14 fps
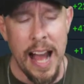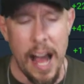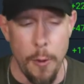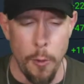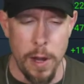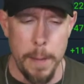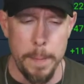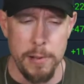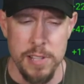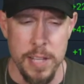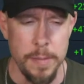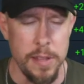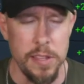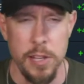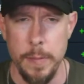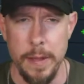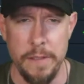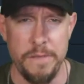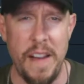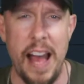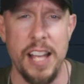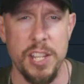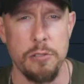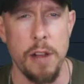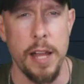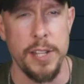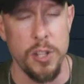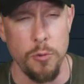I want to build him a little bit faster.
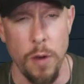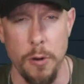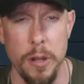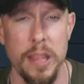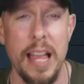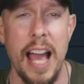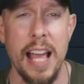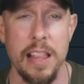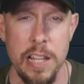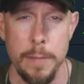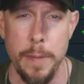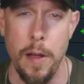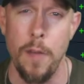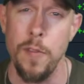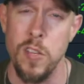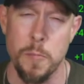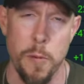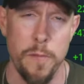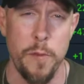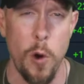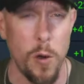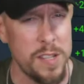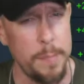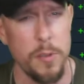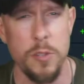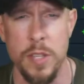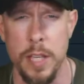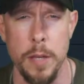I do want to rely a little bit on those provokes. I'm
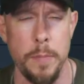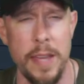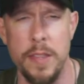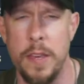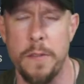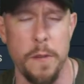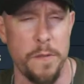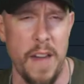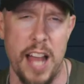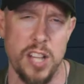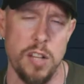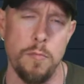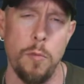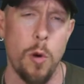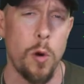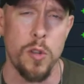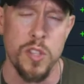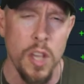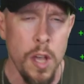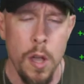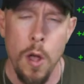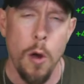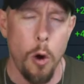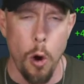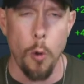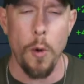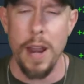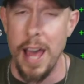using him mainly for faction wars
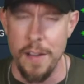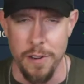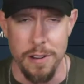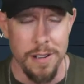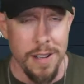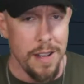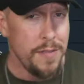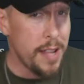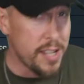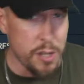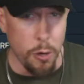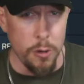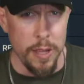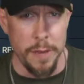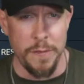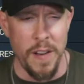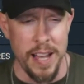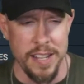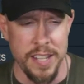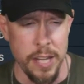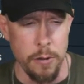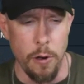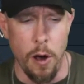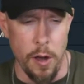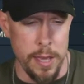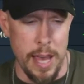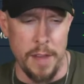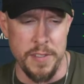or whatever. That's totally fine, too.
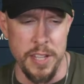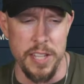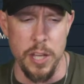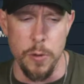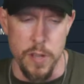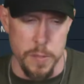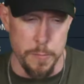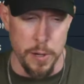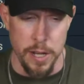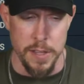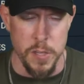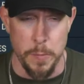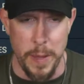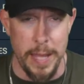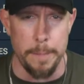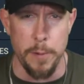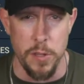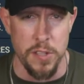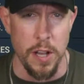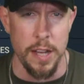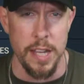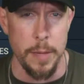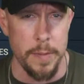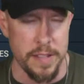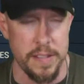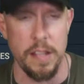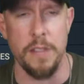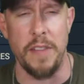All you have to do is put a speed boots on him
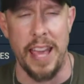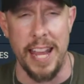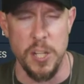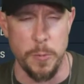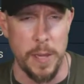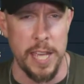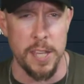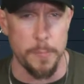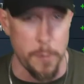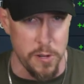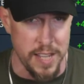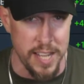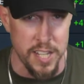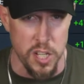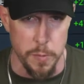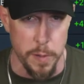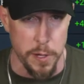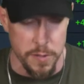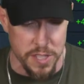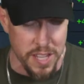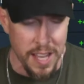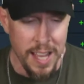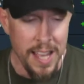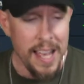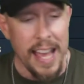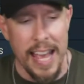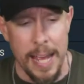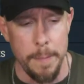instead of H P's percentage boots,
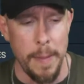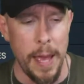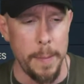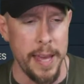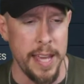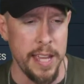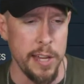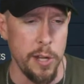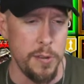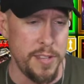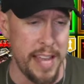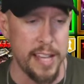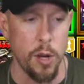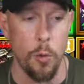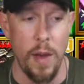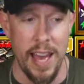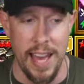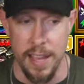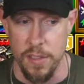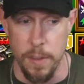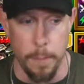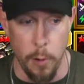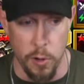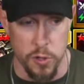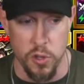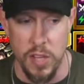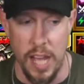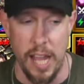and maybe, you know, take away the
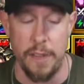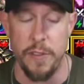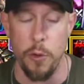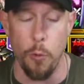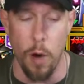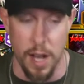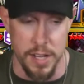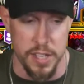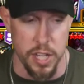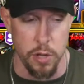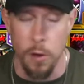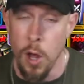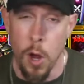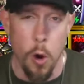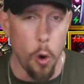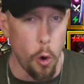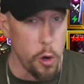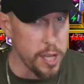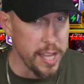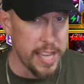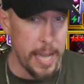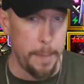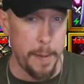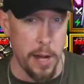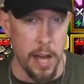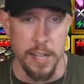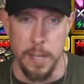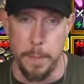bolster set if you want to, or you can keep it
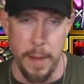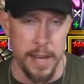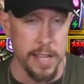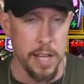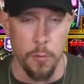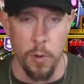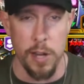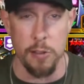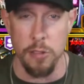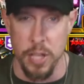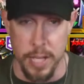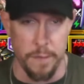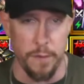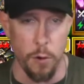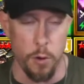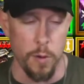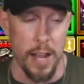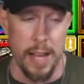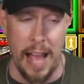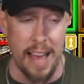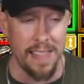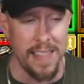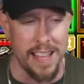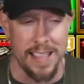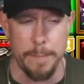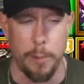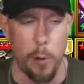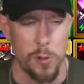on, depending on what you're looking for, right? I like
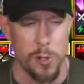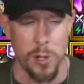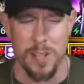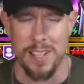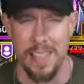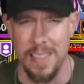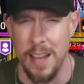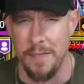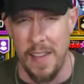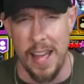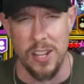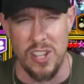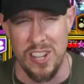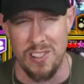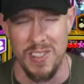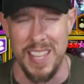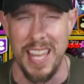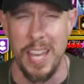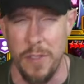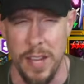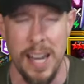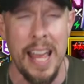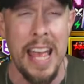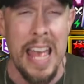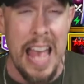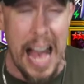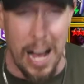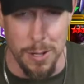the bolster because I love that shield. Even
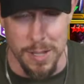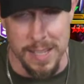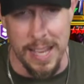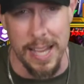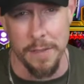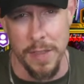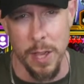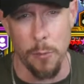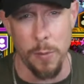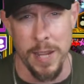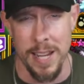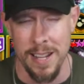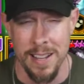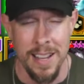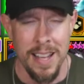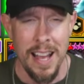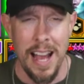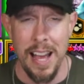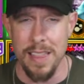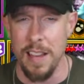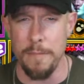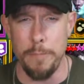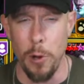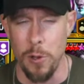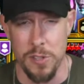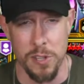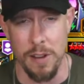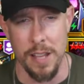outside of the arena, I love
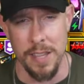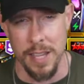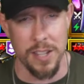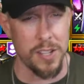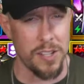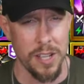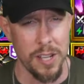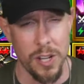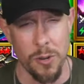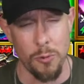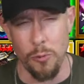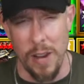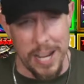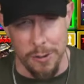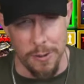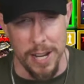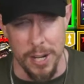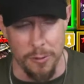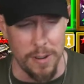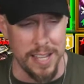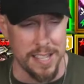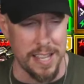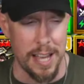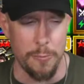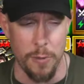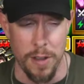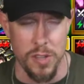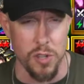bolster. I think it's just a great, great, great
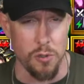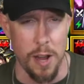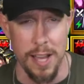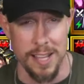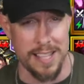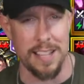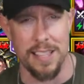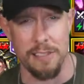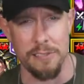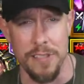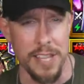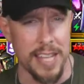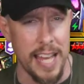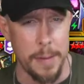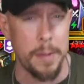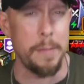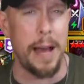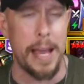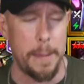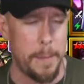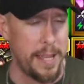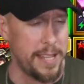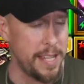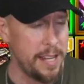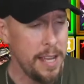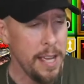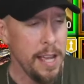set, one of the strongest out there in the game, in my opinion.